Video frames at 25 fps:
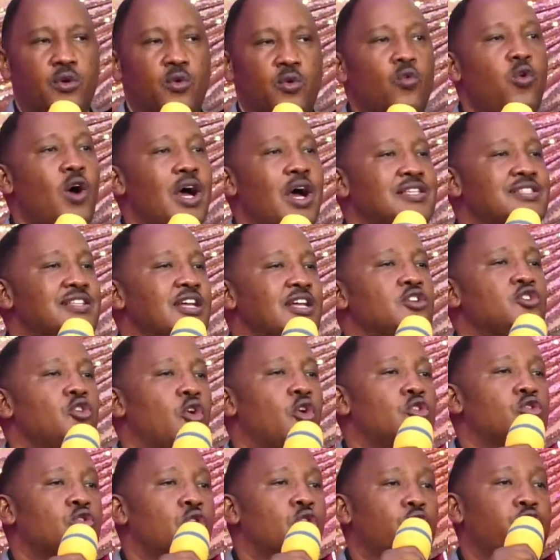once they
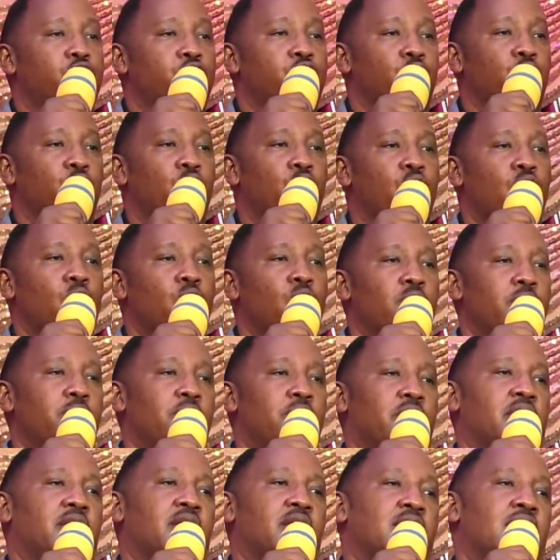don't go through, we
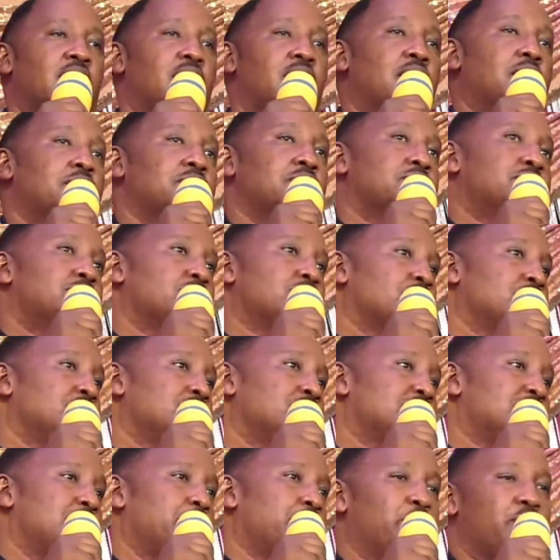become so
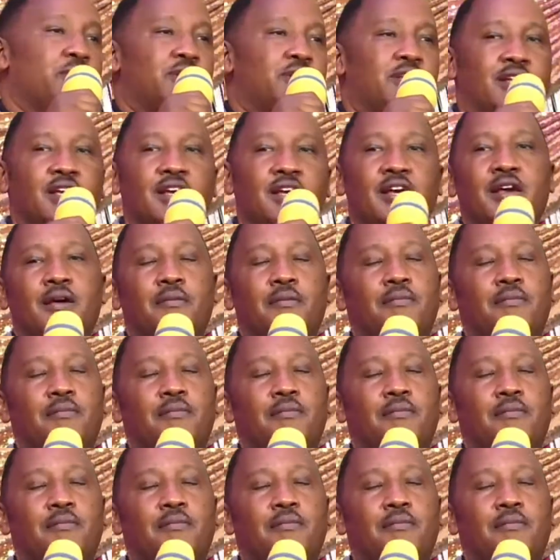disappointed.